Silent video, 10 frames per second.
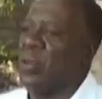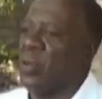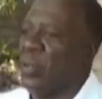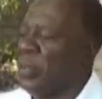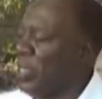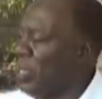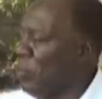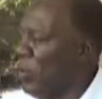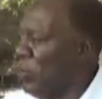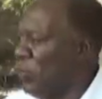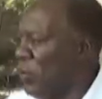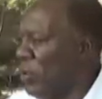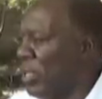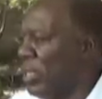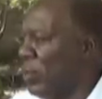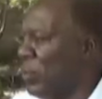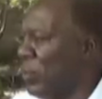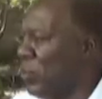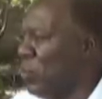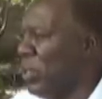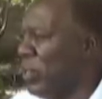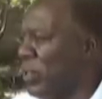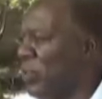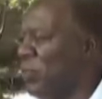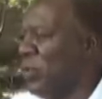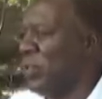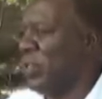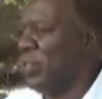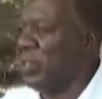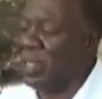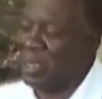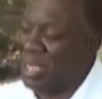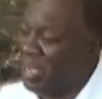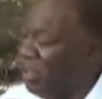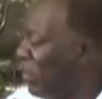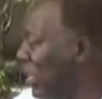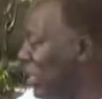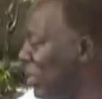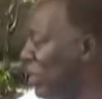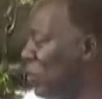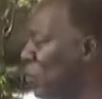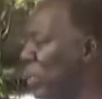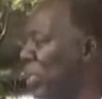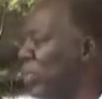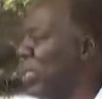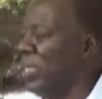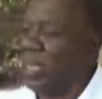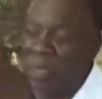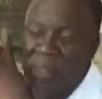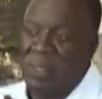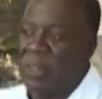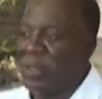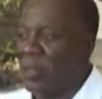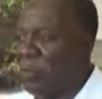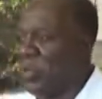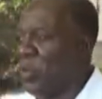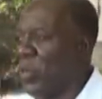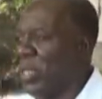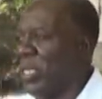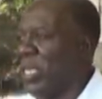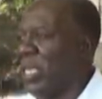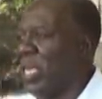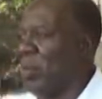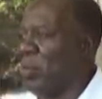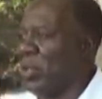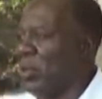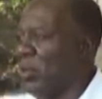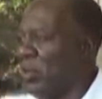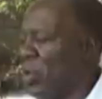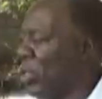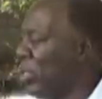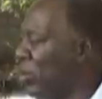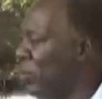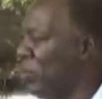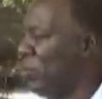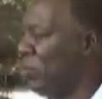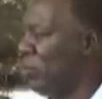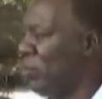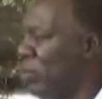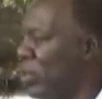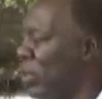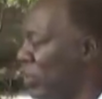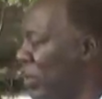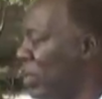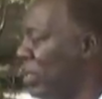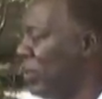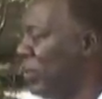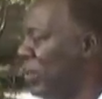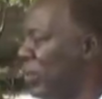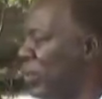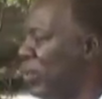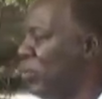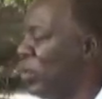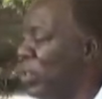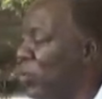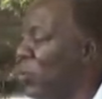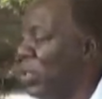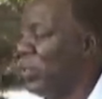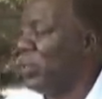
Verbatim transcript: You know, he sent him out for, I think it was two years in the first instance, then there was another two years, and then subsequently he came on short-term consultancies. But he